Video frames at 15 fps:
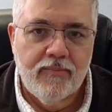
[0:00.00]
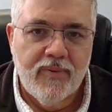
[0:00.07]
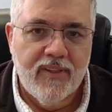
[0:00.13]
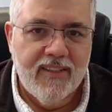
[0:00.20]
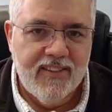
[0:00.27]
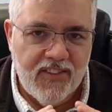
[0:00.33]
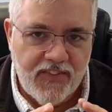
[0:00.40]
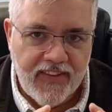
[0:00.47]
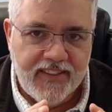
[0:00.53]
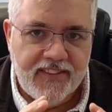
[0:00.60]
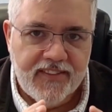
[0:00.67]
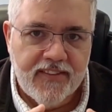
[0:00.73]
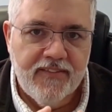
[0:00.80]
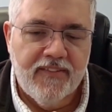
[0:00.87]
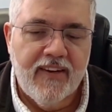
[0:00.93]
So let's
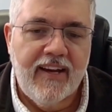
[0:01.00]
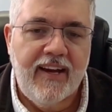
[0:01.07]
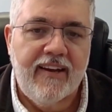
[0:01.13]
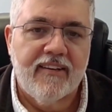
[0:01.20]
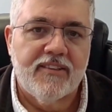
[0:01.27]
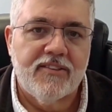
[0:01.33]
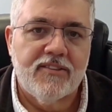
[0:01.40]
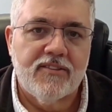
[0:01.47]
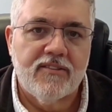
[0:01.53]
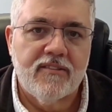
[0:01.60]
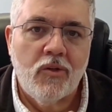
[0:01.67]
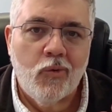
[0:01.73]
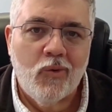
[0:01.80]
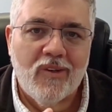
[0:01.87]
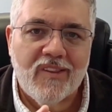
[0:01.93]
face the facts.
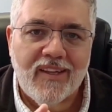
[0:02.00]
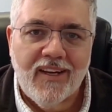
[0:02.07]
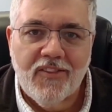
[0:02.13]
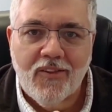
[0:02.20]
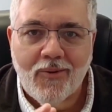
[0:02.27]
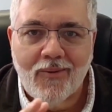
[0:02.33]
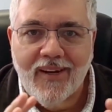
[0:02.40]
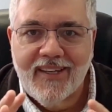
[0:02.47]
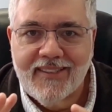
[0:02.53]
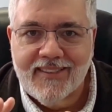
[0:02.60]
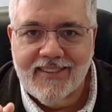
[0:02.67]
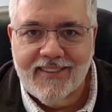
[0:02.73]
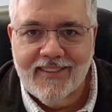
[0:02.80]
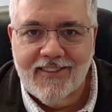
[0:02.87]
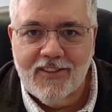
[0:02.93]
Without the right
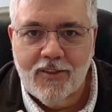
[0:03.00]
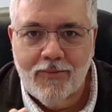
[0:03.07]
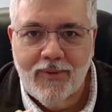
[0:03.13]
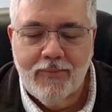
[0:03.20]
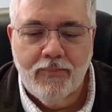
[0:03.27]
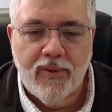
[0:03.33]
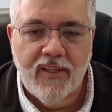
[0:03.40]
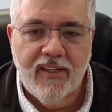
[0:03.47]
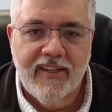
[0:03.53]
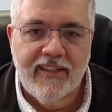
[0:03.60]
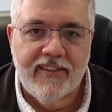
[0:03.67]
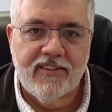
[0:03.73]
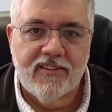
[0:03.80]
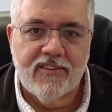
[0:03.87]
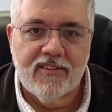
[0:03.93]
system in
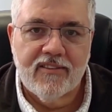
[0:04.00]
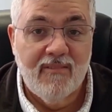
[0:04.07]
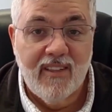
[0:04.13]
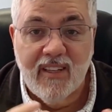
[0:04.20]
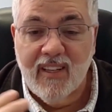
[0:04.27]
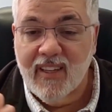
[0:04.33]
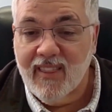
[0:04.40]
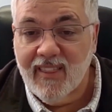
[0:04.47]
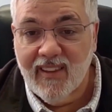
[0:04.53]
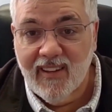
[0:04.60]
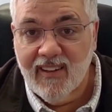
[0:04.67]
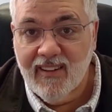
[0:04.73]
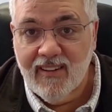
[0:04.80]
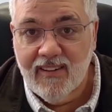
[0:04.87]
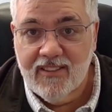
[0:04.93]
place,
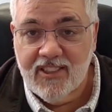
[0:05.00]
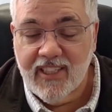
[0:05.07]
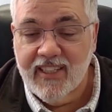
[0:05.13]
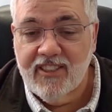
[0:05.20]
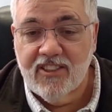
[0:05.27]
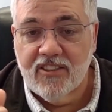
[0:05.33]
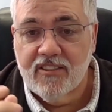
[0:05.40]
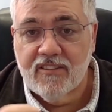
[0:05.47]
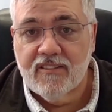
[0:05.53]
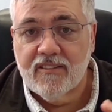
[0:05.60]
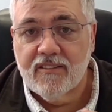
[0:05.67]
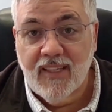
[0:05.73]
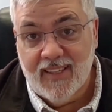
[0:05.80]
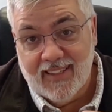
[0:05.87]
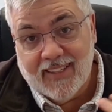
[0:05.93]
nothing
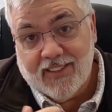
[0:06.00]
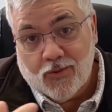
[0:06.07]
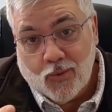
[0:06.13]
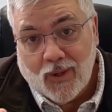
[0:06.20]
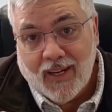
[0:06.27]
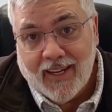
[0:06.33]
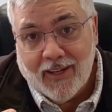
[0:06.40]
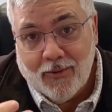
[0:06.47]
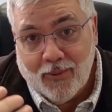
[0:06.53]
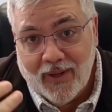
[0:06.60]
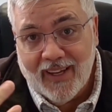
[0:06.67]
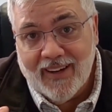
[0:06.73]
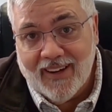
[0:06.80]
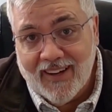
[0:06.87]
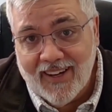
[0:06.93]
changes. And that's why
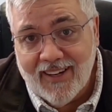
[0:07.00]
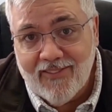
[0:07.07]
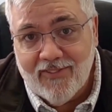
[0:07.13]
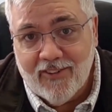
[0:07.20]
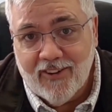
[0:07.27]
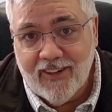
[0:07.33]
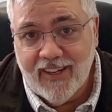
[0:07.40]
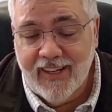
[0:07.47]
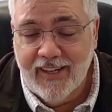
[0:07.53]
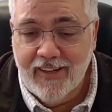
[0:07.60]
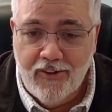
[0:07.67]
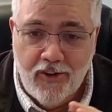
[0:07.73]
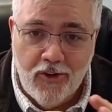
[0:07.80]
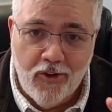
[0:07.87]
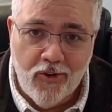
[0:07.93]
we offer a
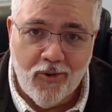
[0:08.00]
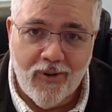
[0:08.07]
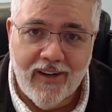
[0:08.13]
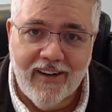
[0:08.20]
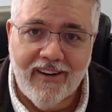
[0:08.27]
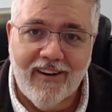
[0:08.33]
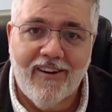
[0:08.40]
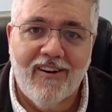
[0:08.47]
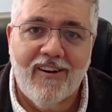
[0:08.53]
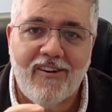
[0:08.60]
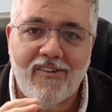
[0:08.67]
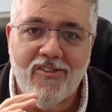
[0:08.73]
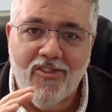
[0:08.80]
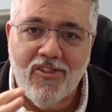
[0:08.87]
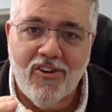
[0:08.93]
no credit
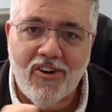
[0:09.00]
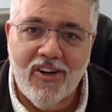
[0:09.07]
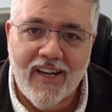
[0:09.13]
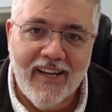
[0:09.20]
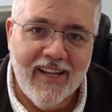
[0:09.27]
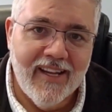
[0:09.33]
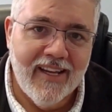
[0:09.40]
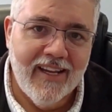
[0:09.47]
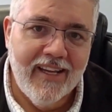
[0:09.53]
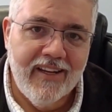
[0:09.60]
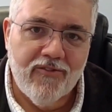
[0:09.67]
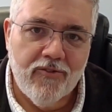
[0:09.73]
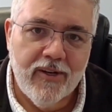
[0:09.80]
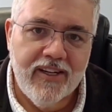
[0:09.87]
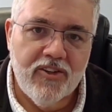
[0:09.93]
card 30-day
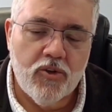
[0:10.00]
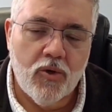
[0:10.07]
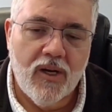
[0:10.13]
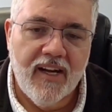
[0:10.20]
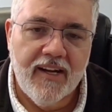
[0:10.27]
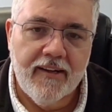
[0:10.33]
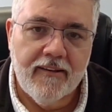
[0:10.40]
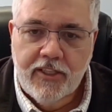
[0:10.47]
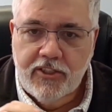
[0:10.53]
free trial.